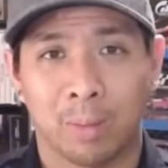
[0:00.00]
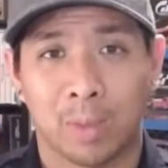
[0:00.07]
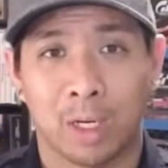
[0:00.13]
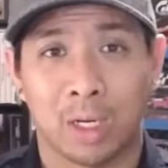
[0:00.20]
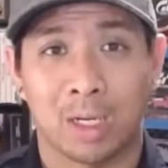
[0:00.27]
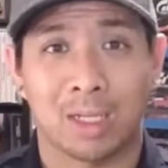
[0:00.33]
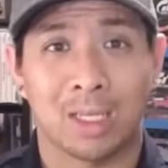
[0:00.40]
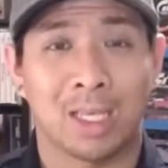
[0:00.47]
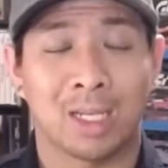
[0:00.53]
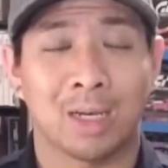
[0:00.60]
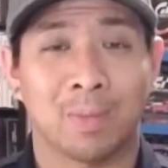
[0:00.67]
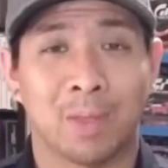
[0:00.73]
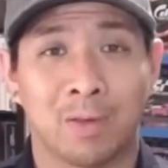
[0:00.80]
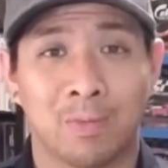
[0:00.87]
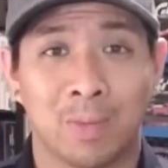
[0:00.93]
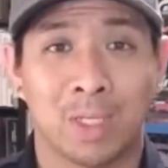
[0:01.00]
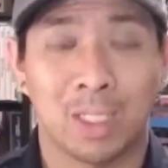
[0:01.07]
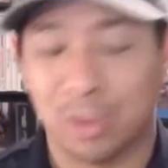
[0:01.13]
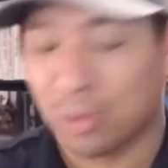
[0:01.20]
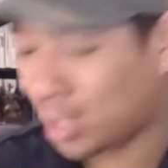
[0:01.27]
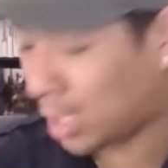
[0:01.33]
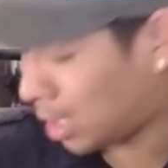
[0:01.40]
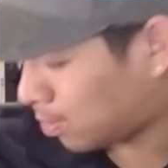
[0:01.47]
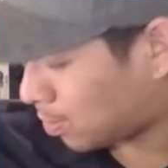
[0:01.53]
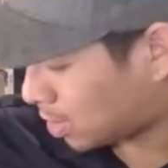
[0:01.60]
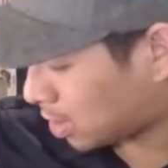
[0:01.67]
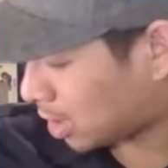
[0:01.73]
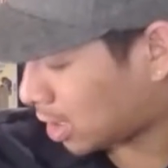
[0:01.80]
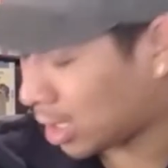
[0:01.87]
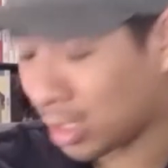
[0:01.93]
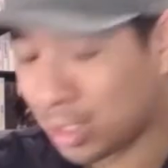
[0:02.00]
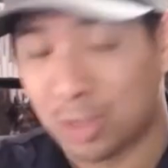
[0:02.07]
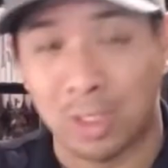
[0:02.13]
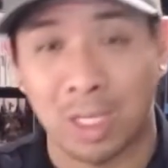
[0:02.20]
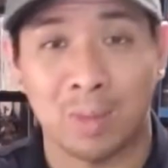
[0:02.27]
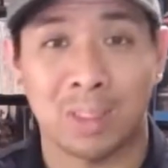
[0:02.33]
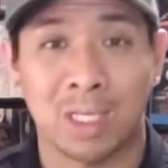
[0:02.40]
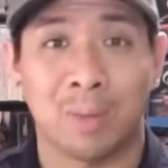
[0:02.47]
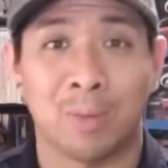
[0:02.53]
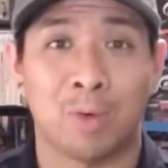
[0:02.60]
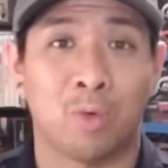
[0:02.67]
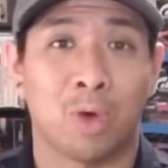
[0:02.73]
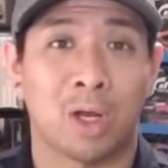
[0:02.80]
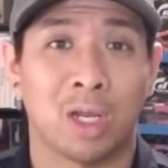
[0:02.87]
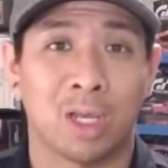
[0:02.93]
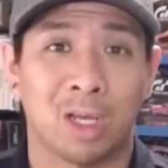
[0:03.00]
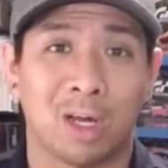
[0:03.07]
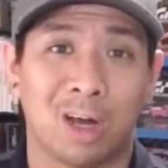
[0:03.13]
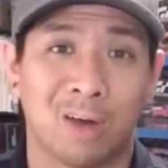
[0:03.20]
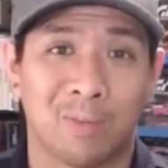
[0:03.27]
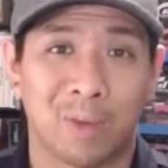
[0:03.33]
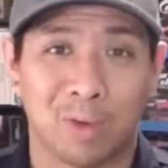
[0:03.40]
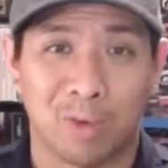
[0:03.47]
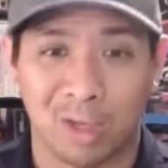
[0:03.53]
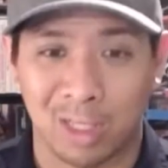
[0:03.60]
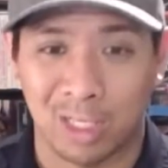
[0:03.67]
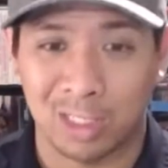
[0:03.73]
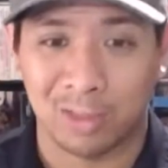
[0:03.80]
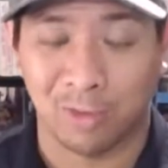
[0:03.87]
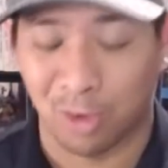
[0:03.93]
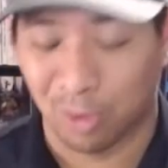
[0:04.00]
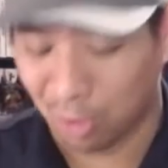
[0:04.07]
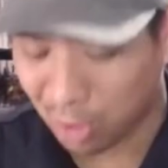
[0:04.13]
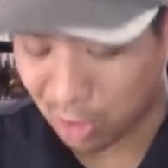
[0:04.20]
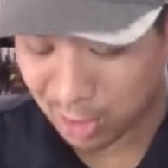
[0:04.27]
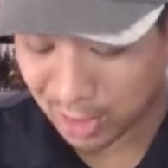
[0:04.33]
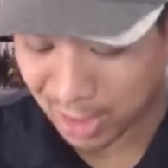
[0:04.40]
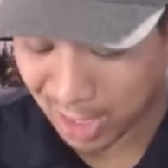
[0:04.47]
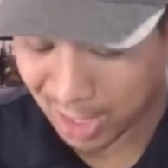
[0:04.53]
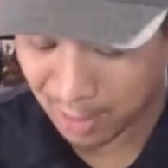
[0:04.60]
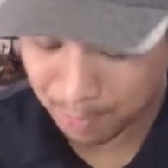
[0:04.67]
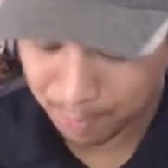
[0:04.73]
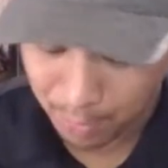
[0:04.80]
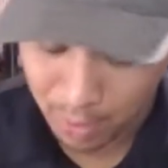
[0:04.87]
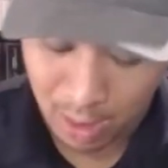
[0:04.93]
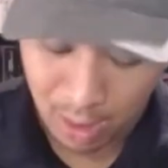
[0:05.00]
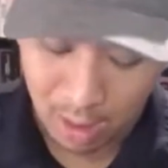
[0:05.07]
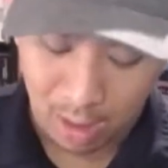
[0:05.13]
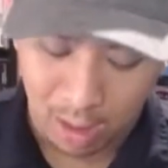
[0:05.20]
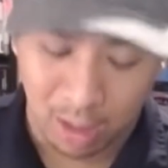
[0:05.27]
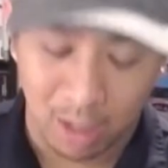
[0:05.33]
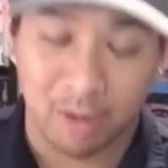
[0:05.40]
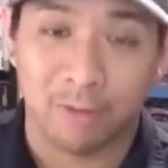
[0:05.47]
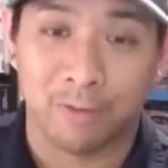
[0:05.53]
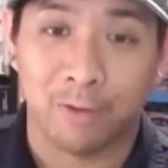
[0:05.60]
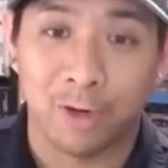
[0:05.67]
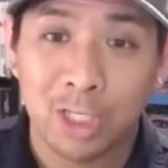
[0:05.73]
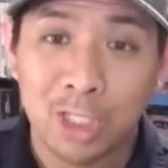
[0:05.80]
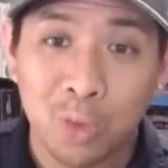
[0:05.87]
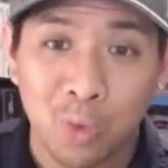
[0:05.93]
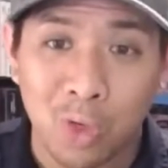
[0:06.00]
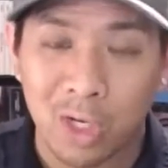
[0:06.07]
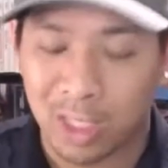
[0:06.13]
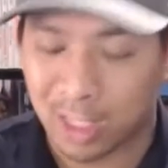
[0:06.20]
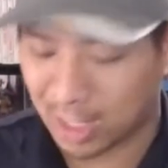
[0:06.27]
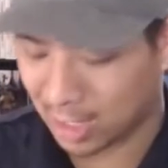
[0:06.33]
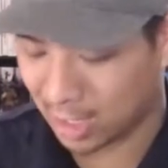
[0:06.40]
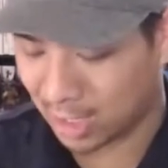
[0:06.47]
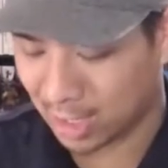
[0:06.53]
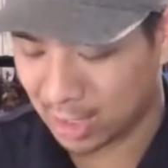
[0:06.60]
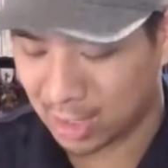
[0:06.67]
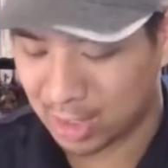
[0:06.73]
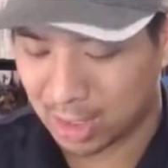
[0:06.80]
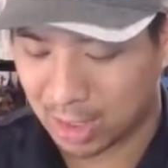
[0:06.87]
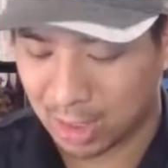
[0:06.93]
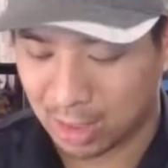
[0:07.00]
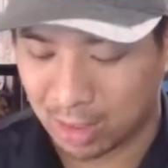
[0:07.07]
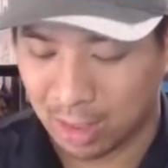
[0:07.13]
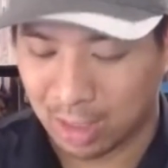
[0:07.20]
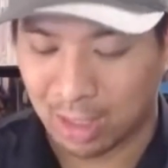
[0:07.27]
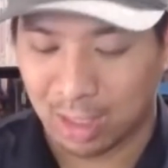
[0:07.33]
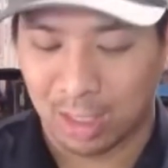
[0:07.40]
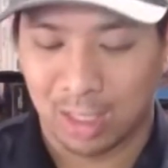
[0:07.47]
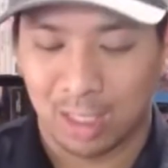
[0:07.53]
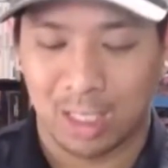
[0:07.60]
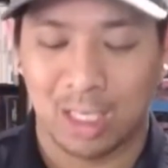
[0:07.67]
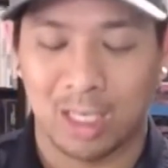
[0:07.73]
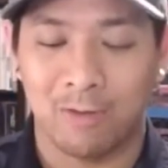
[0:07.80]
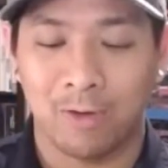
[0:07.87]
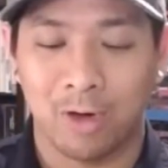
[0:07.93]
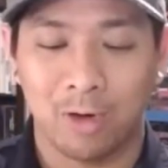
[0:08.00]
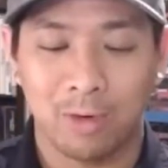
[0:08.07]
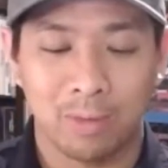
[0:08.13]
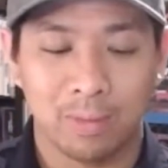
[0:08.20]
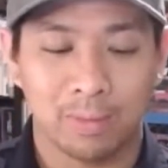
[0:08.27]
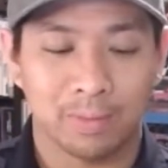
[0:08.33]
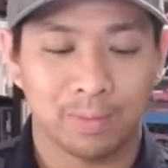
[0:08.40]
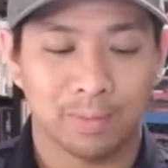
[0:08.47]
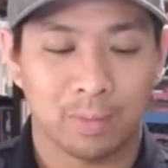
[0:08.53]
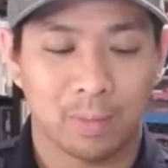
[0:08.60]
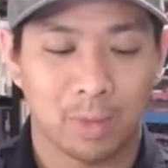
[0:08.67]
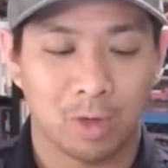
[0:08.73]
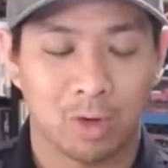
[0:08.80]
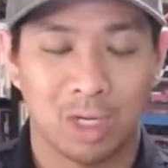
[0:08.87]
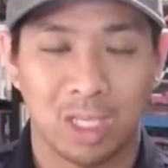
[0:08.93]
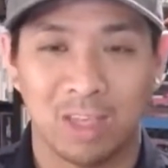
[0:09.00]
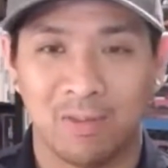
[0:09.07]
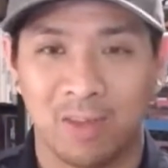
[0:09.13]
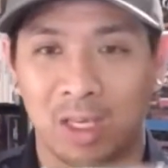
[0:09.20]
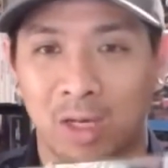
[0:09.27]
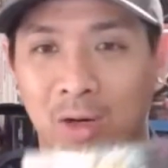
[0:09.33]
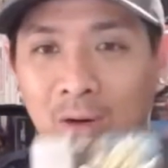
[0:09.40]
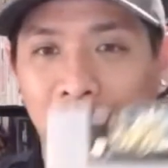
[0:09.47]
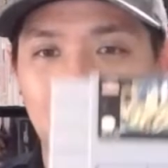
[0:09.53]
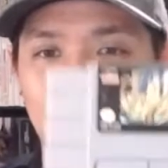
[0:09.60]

But he ended up giving me two games, and two games I've been wanting off my want list for a long time. First one is Evo, or EVO.